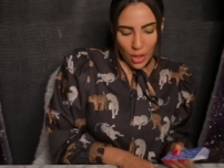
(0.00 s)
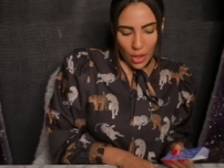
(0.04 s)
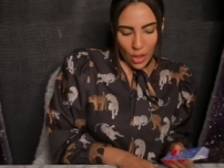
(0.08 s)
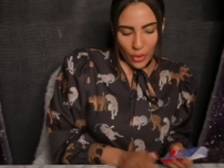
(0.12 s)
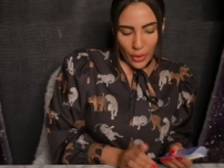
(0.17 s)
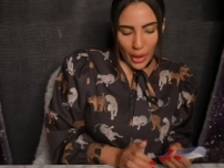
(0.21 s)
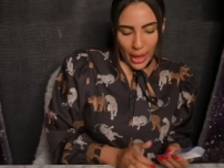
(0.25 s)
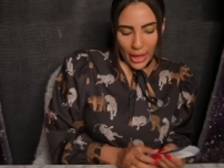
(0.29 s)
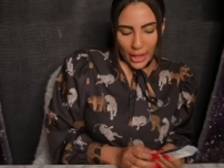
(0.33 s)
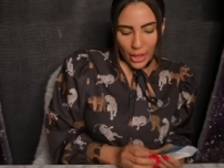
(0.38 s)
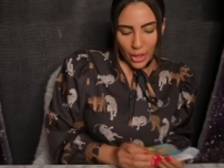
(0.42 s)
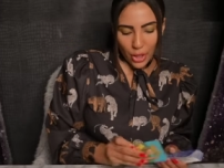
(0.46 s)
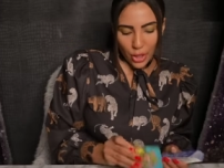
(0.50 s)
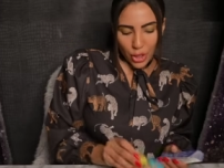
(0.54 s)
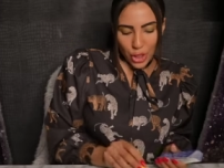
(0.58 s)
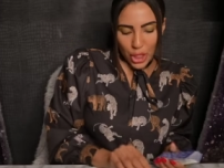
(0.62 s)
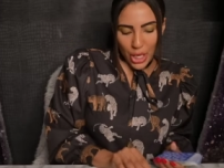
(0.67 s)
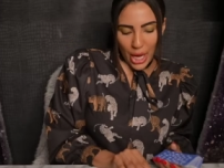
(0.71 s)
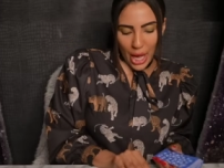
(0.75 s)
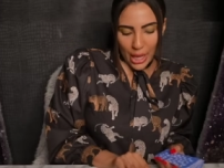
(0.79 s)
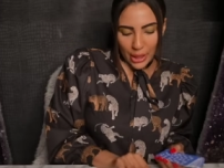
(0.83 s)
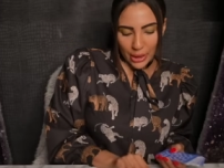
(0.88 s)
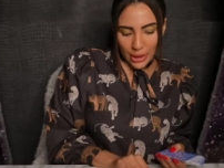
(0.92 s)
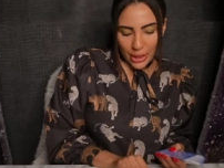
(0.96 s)
Okay, your
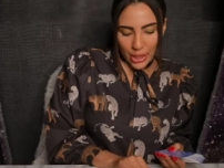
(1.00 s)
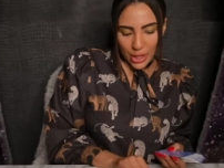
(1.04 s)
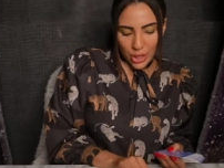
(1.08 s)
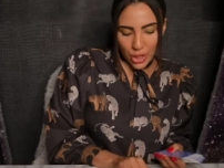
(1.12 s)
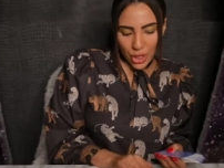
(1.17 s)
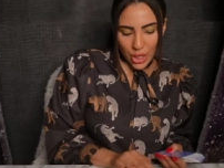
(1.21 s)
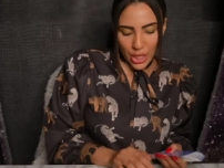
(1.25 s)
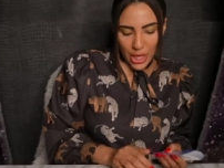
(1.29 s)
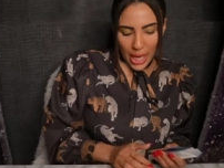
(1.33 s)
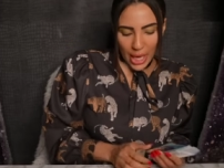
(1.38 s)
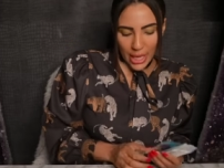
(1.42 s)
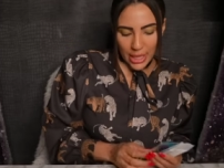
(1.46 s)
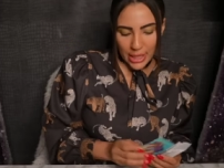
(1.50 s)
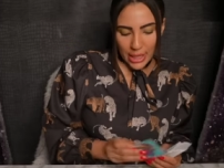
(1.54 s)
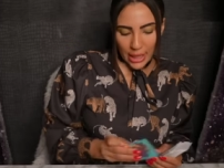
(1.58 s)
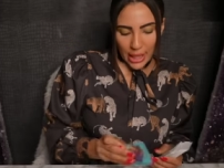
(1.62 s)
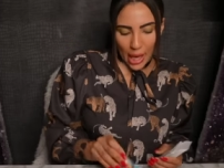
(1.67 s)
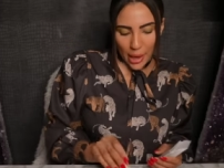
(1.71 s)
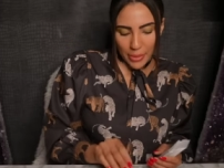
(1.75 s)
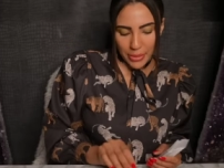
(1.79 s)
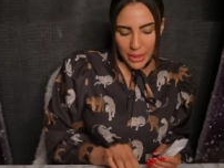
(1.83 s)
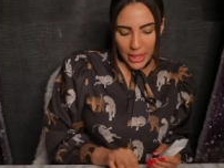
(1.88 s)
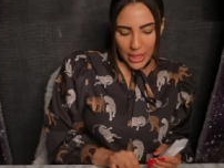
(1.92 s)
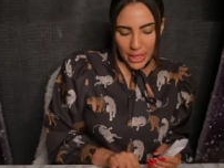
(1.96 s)
challenge, the Ace of
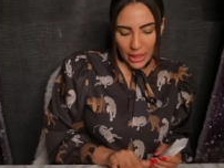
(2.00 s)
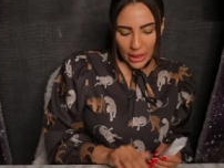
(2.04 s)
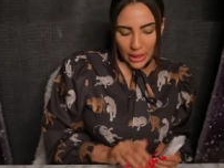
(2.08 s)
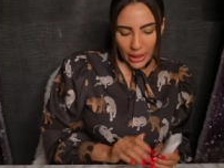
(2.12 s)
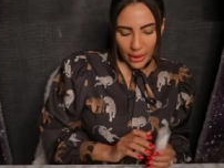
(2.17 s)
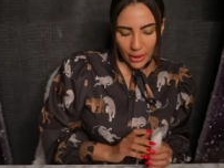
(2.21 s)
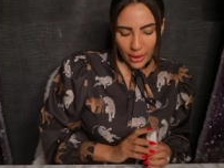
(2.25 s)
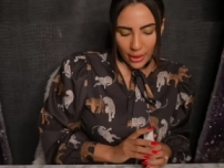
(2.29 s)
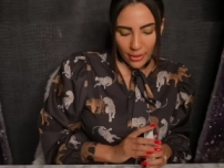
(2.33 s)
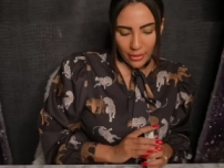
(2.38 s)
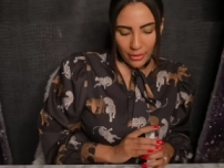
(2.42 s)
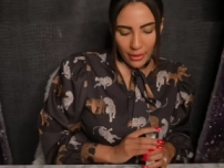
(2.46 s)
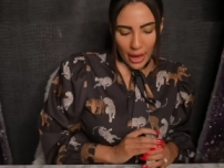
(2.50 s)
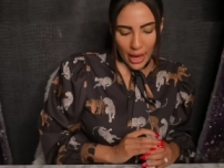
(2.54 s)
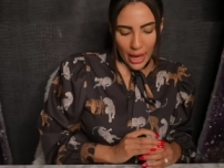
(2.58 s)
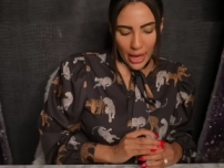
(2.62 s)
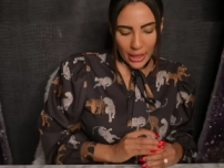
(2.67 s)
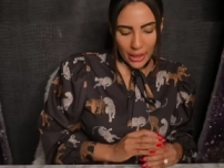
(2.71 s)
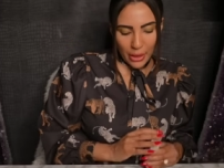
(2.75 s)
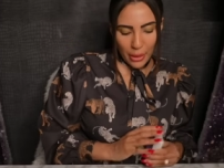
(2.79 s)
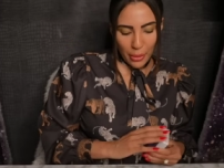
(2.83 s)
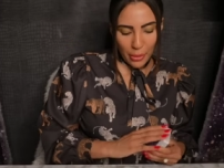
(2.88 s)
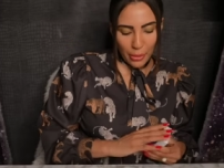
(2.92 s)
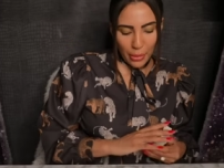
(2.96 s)
Cups is
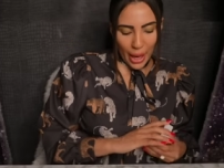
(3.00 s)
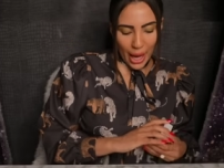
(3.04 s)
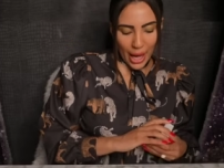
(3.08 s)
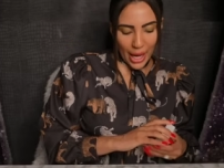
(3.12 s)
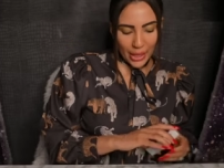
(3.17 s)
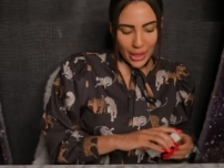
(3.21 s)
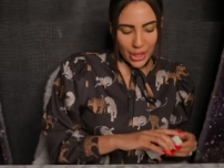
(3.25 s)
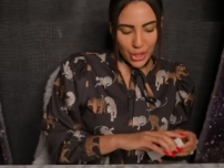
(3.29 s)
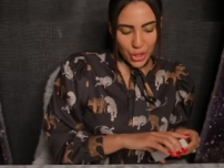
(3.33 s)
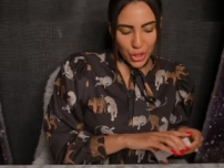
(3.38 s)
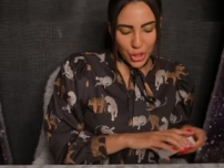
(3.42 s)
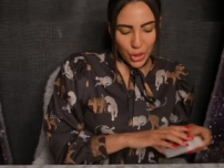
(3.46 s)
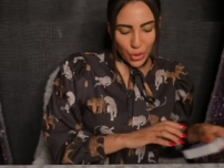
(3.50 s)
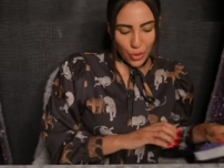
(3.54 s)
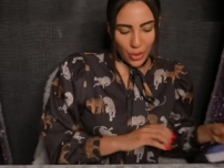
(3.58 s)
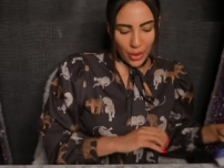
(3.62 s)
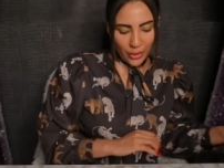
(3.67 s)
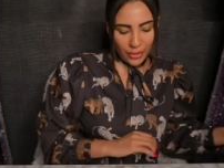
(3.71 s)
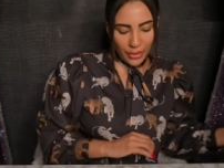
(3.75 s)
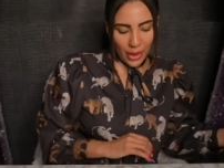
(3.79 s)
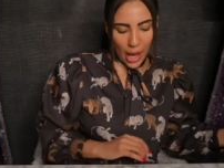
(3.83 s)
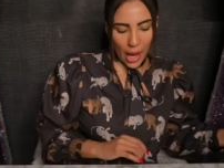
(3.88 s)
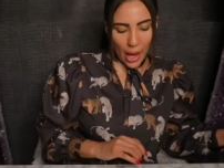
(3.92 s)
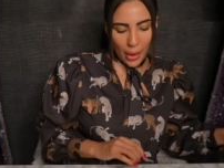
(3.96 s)
clarified by the Two
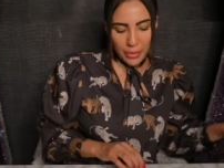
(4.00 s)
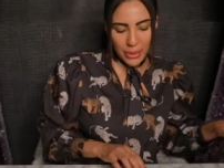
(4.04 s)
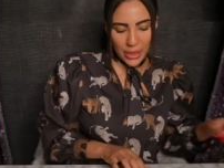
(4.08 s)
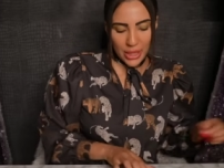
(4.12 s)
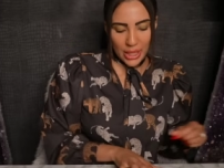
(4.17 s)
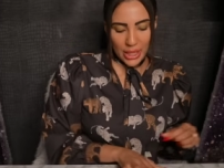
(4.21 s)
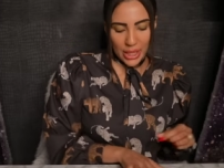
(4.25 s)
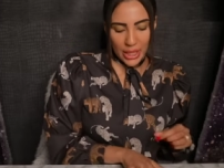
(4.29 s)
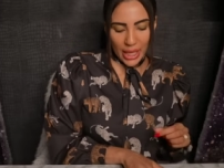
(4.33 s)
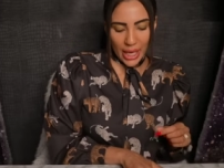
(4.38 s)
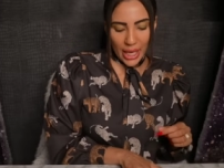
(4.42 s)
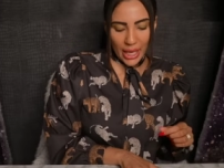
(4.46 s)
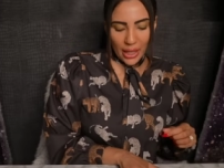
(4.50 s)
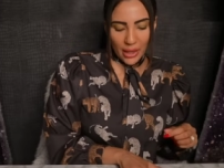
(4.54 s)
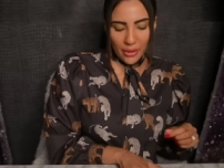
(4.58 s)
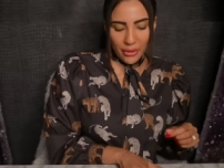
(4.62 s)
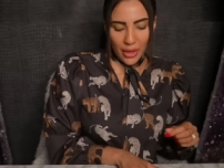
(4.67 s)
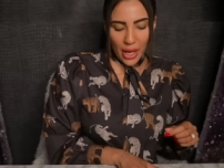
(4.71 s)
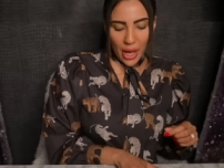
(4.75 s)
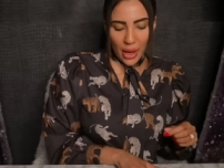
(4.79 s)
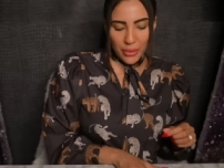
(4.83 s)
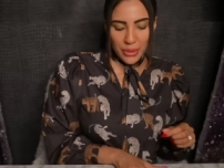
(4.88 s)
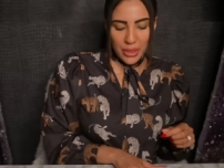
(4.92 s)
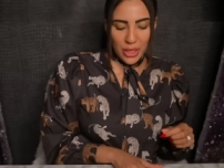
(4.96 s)
of Cups, the King of
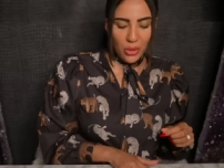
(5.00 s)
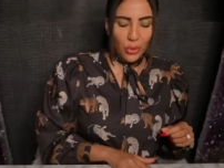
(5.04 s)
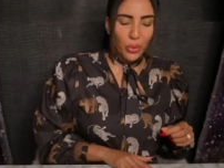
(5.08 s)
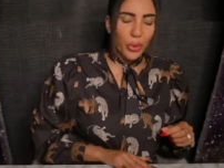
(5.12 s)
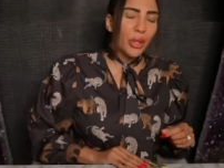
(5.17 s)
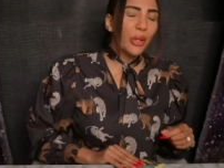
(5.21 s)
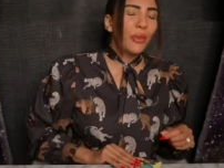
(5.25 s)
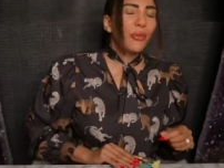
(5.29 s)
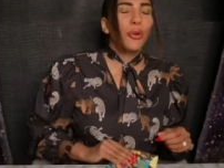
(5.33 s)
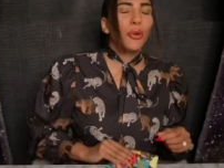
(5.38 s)
Cups, and the Wheel of